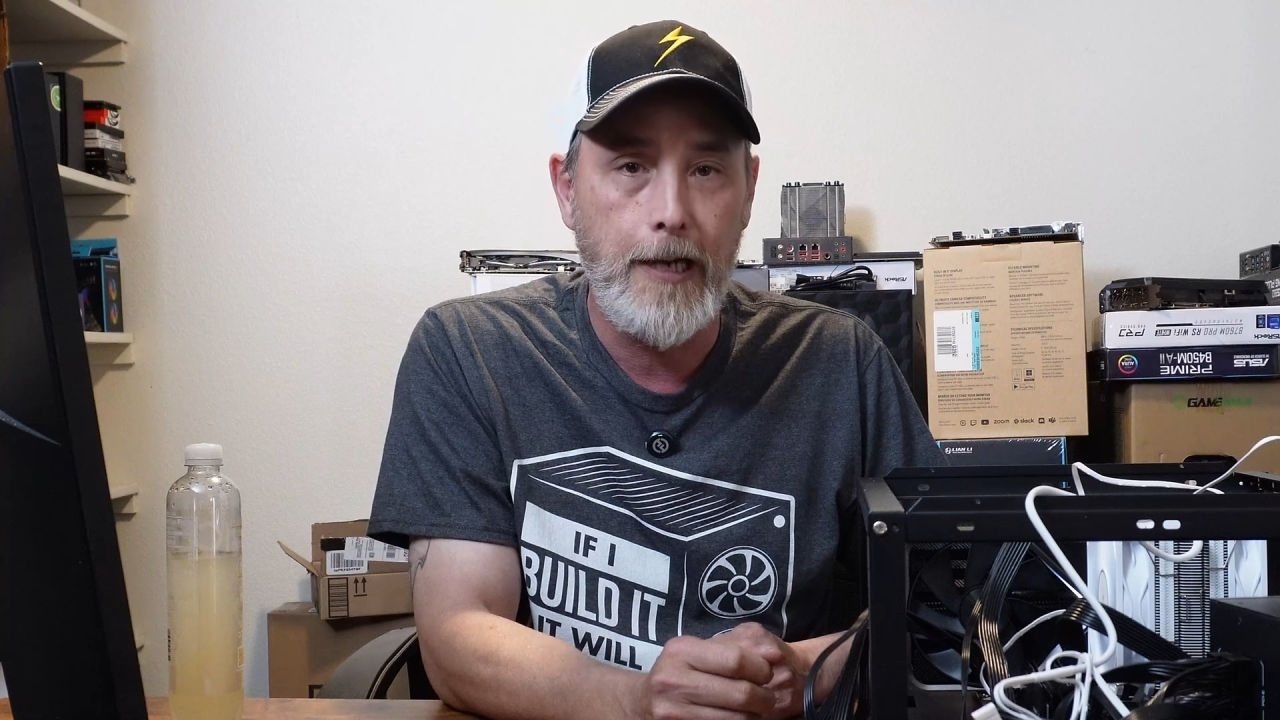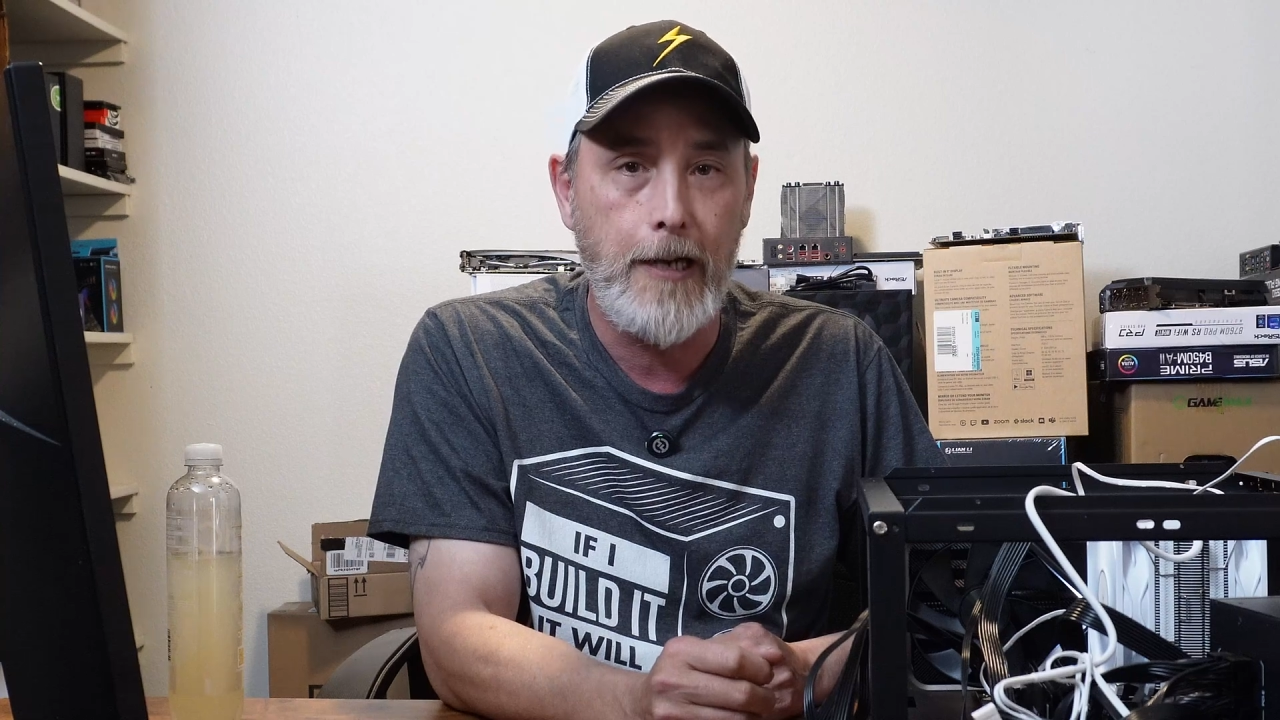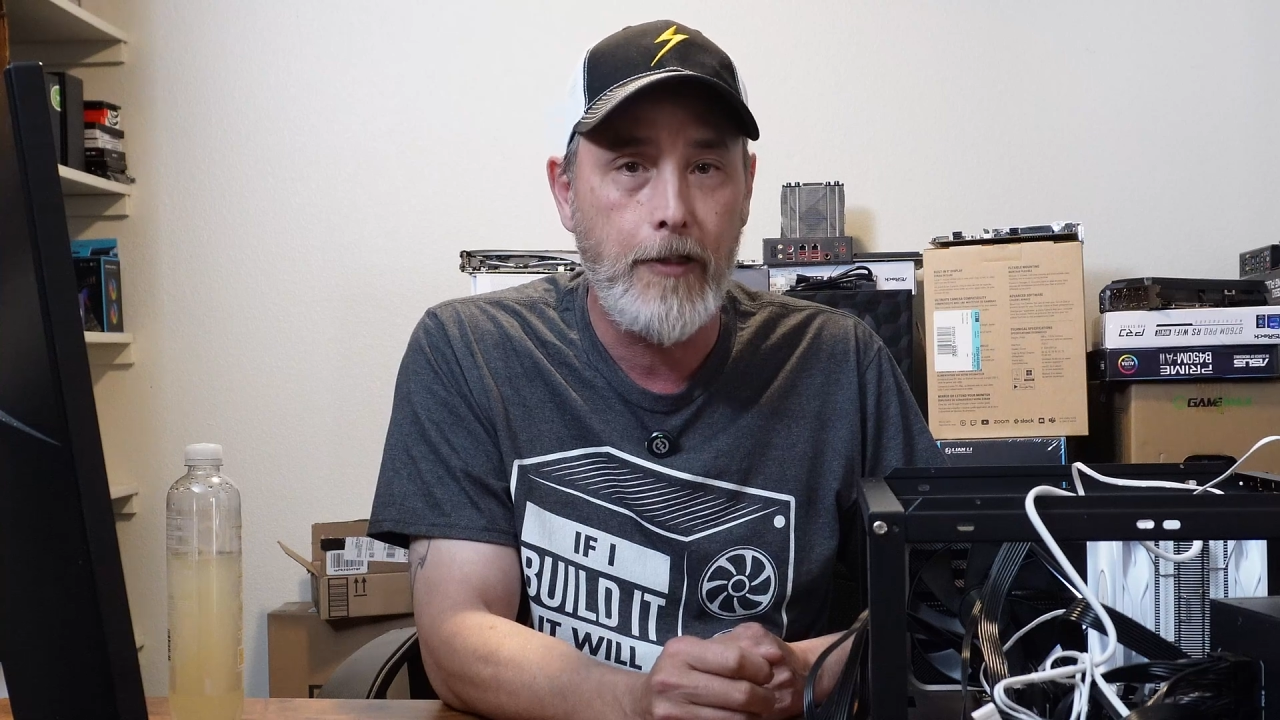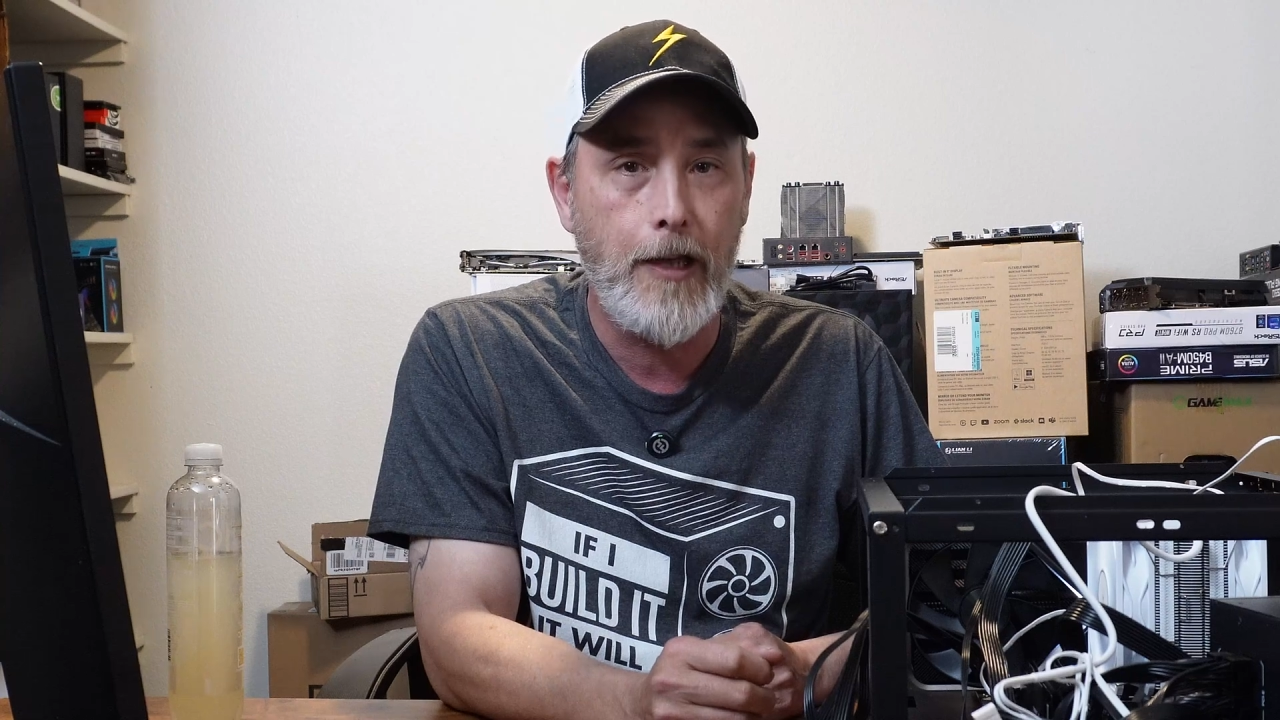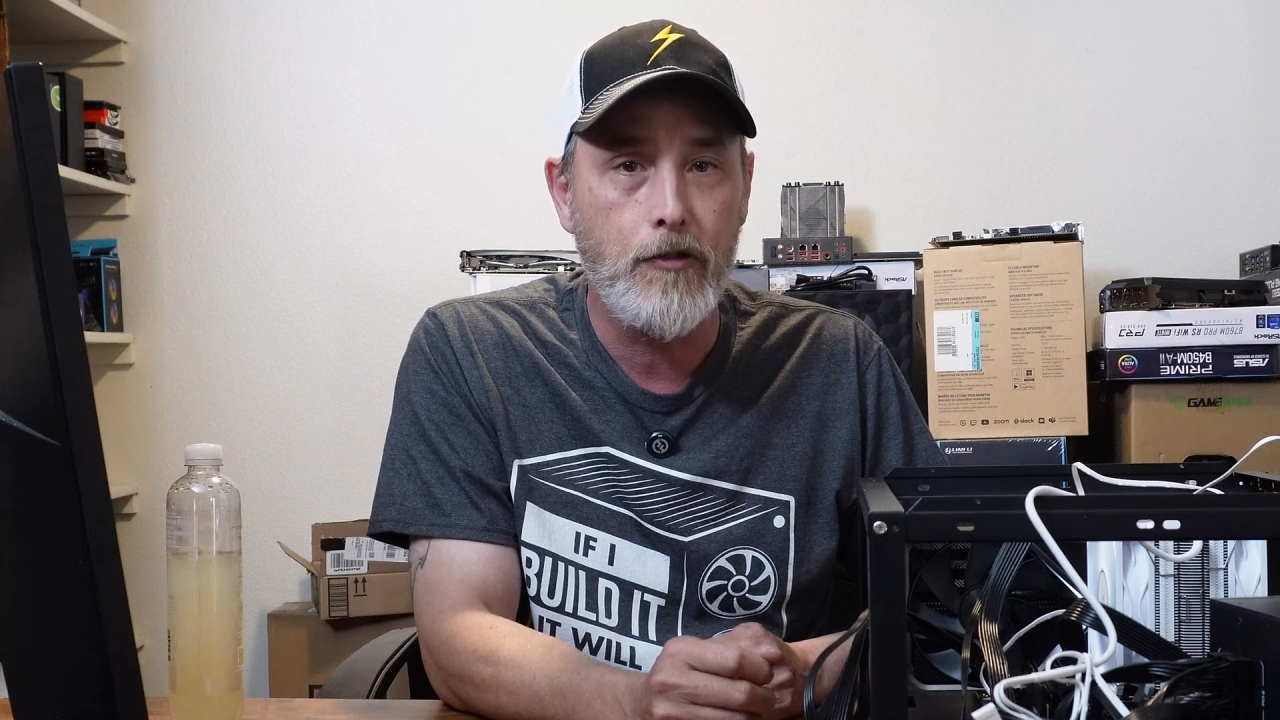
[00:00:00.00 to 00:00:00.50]

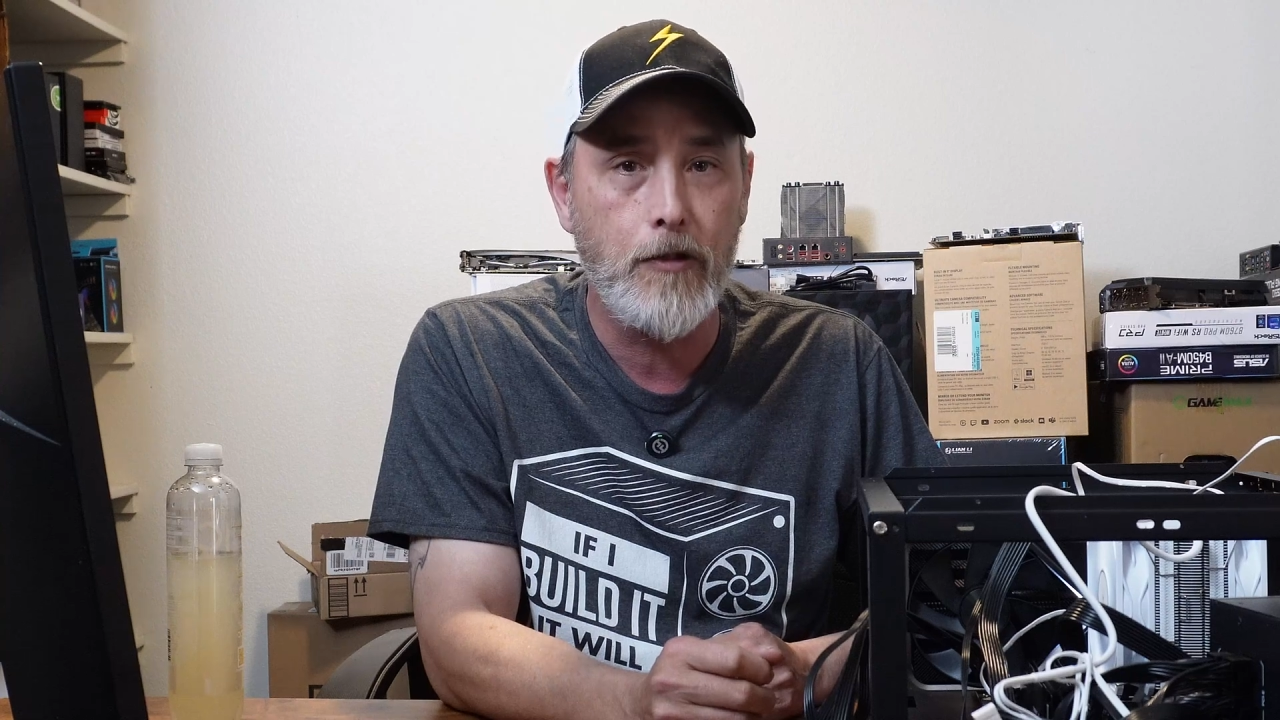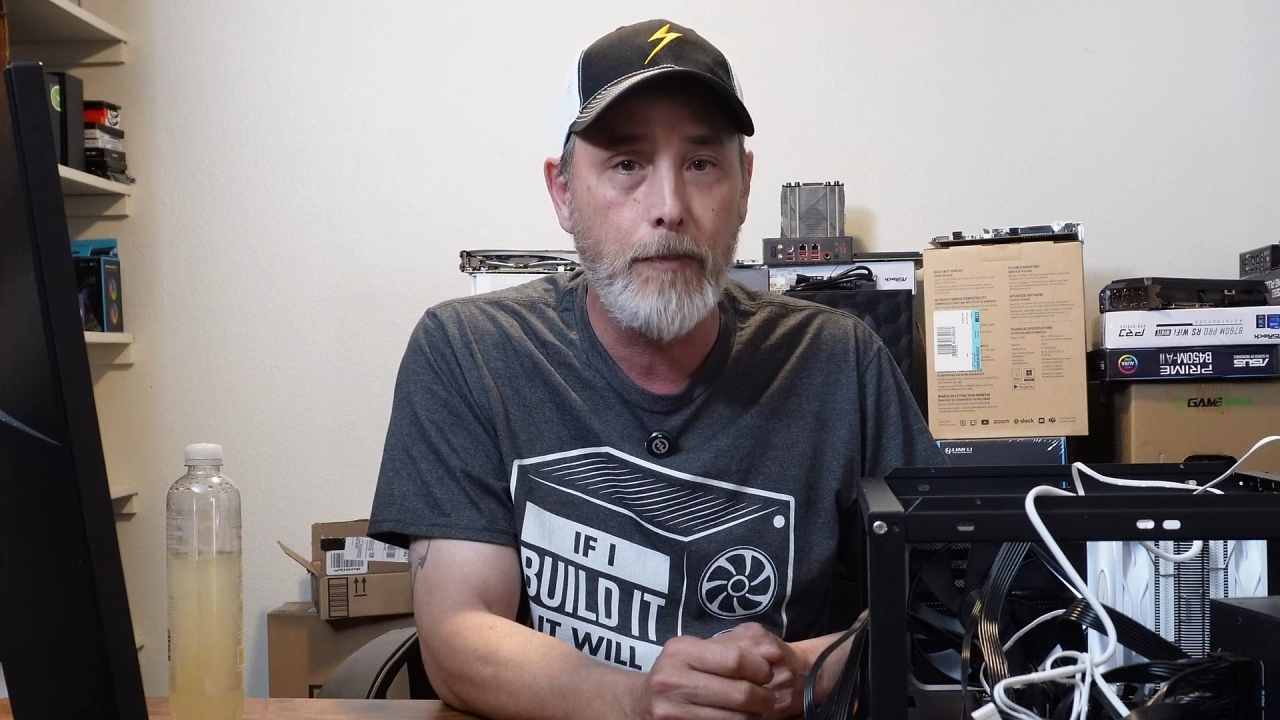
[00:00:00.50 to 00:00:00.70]
8,000